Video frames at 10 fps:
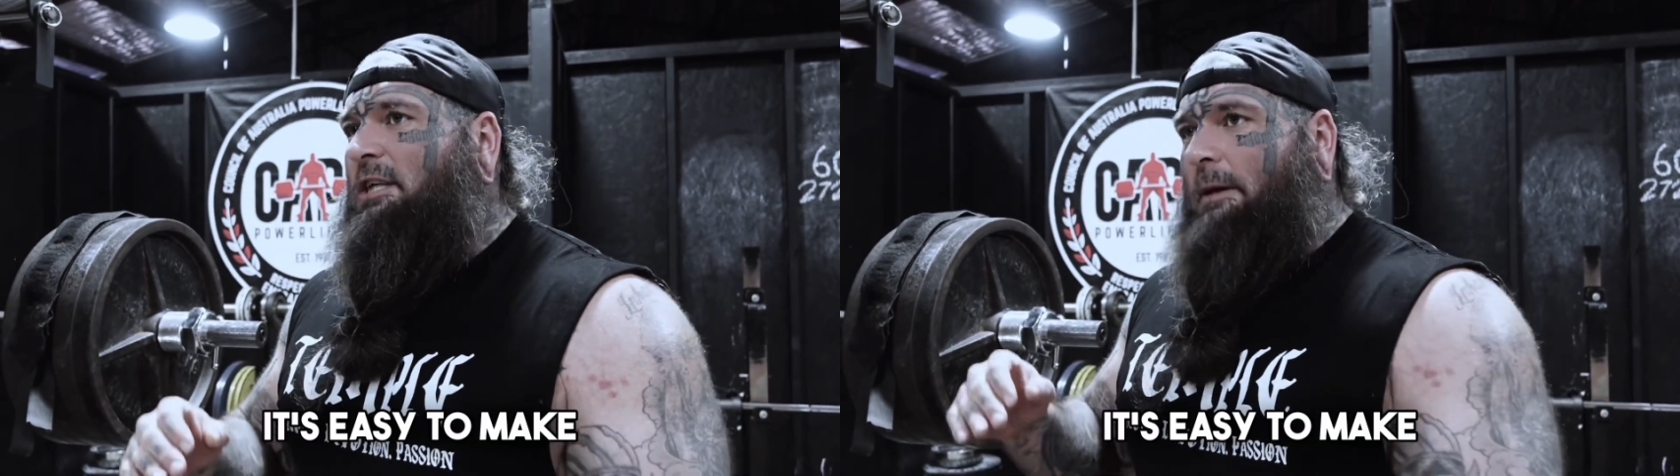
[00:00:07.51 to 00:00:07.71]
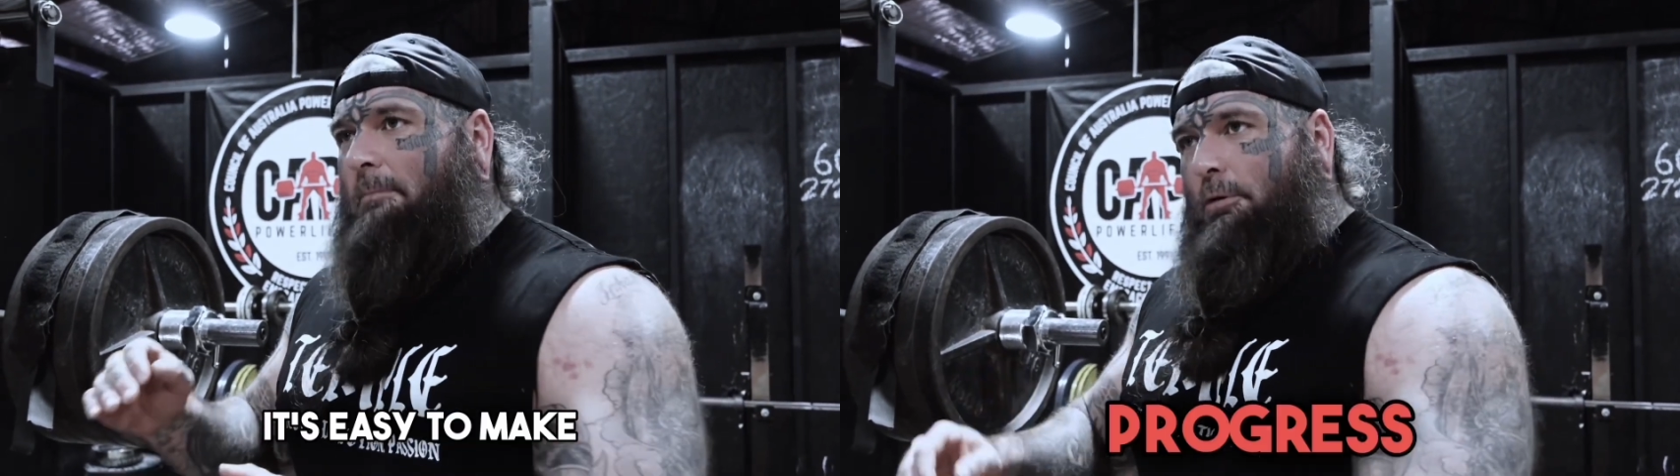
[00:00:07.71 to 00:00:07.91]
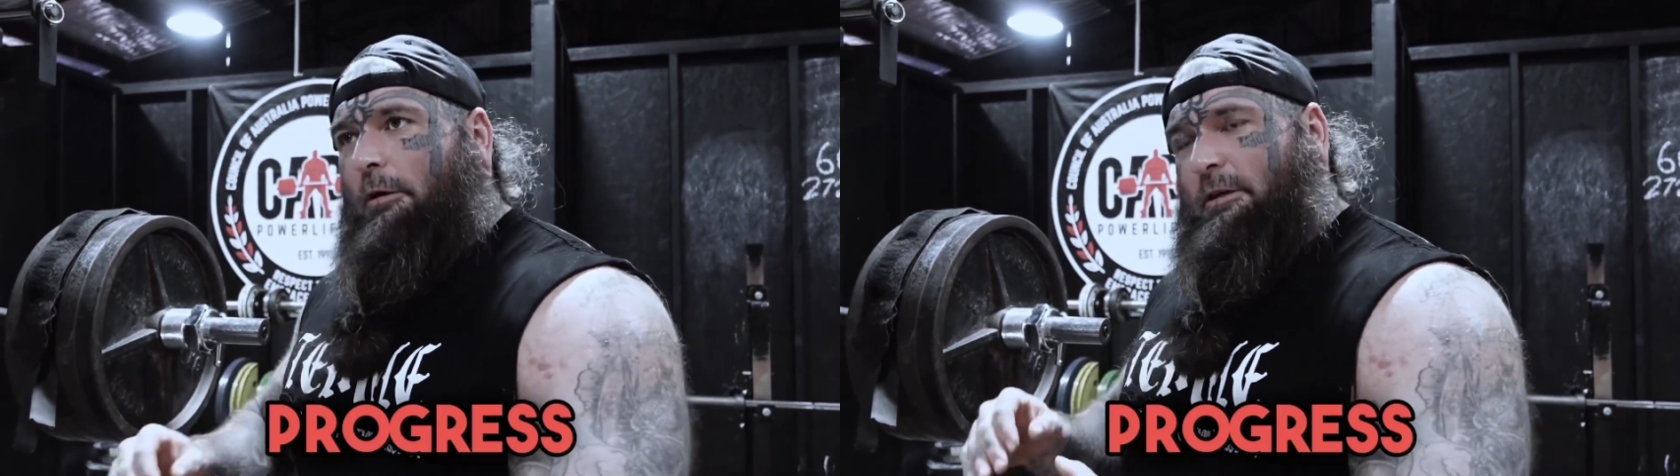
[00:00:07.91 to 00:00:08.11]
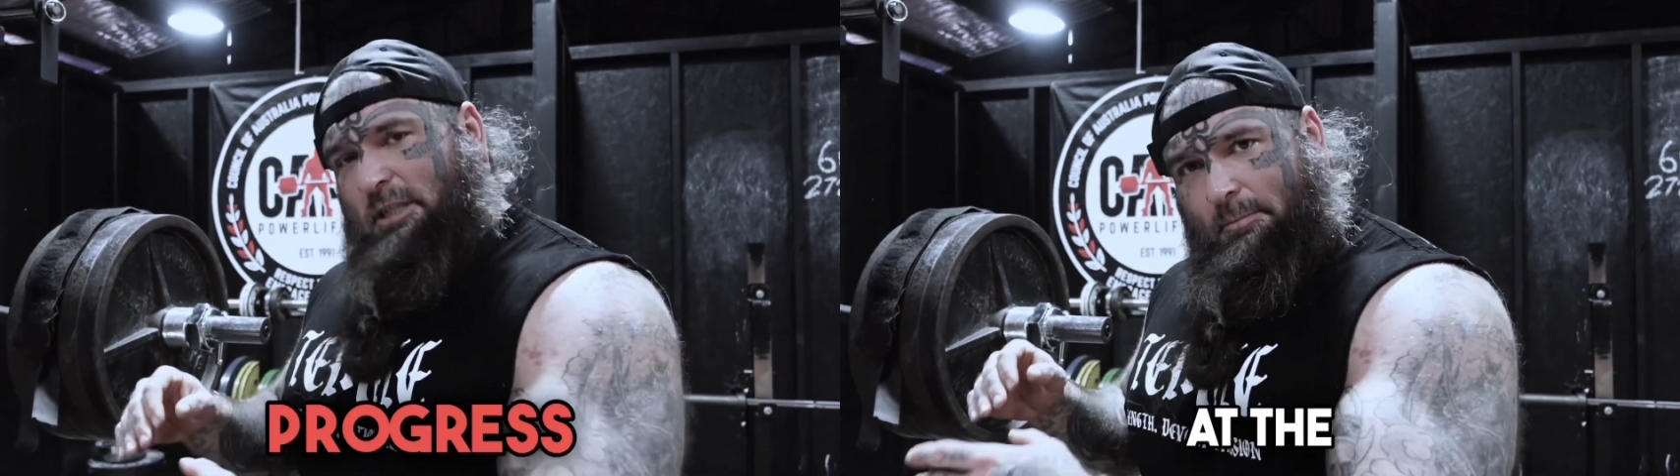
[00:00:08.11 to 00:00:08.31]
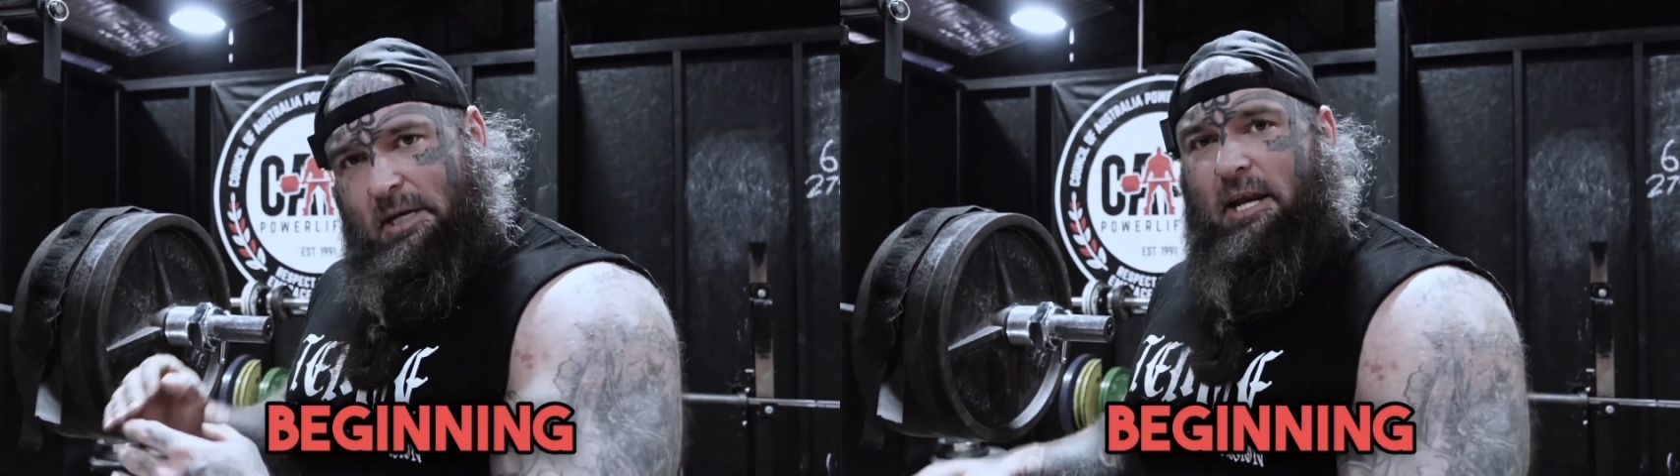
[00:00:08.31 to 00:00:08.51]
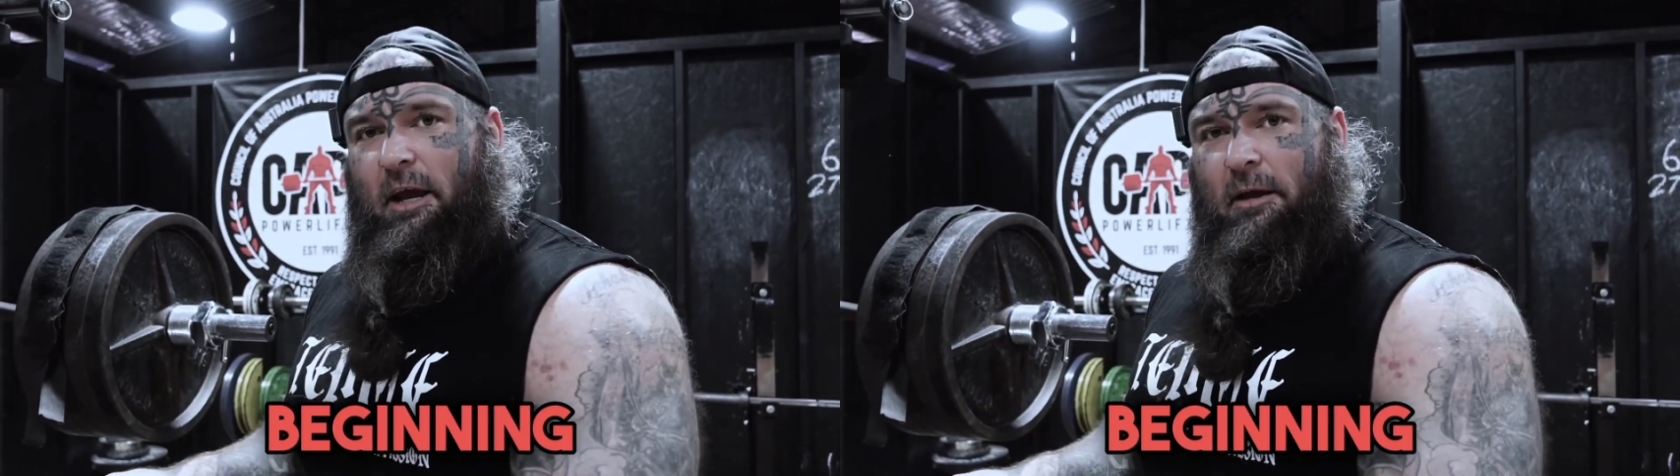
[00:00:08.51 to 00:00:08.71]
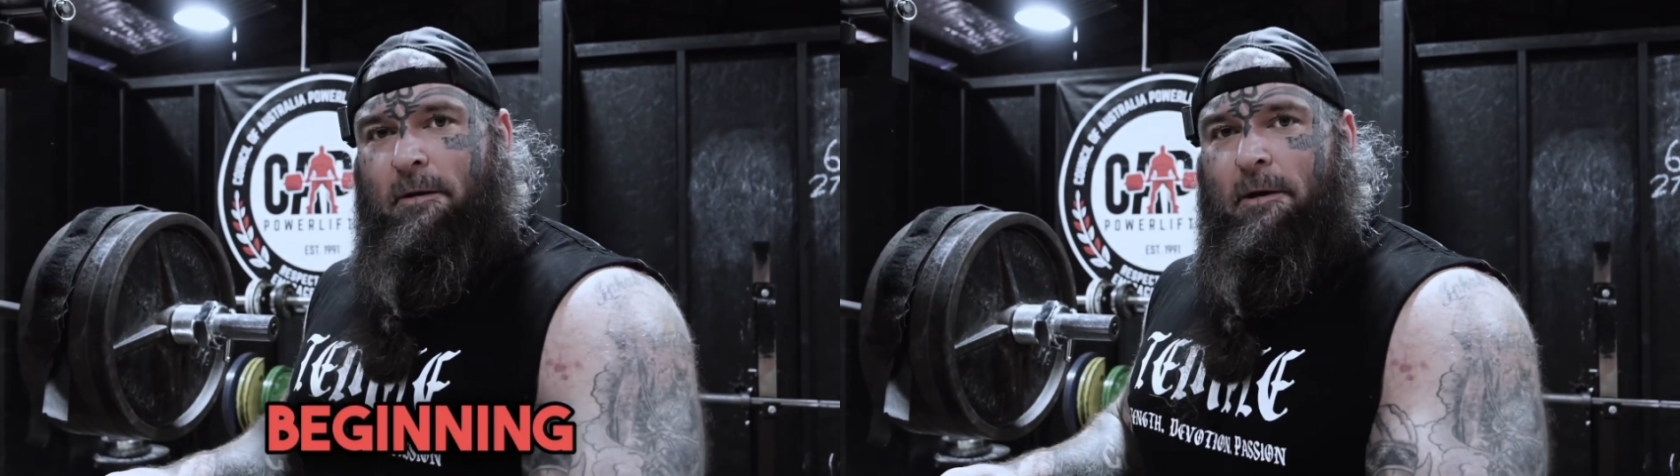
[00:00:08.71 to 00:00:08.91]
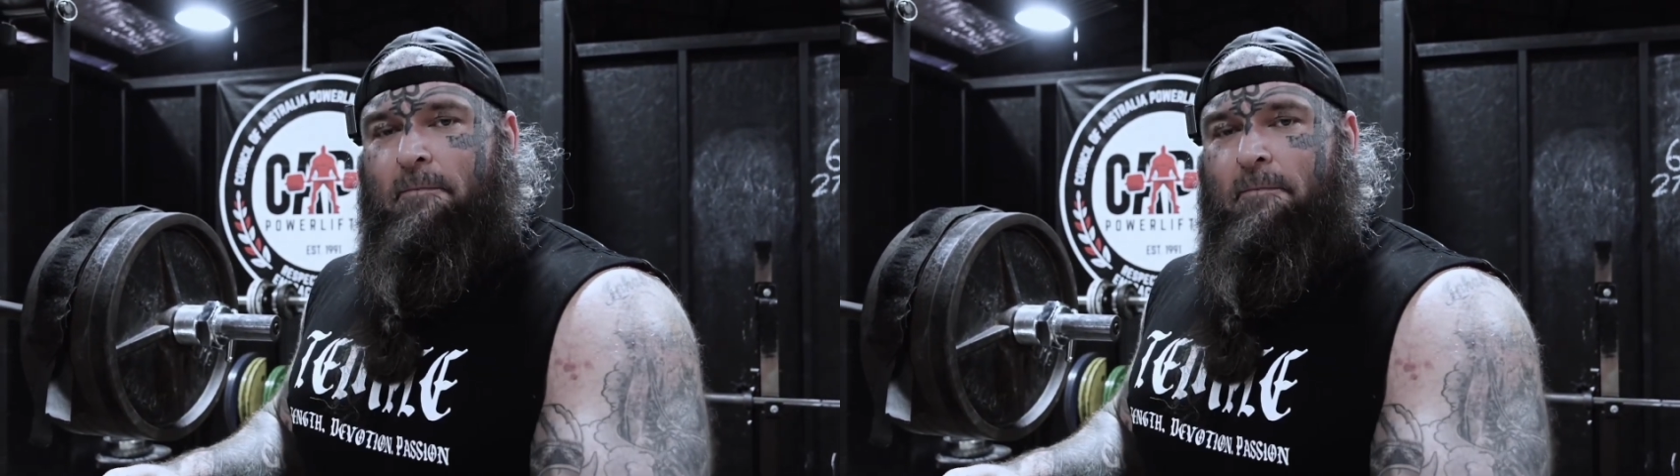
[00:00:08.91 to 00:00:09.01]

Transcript: to make progress at the beginning.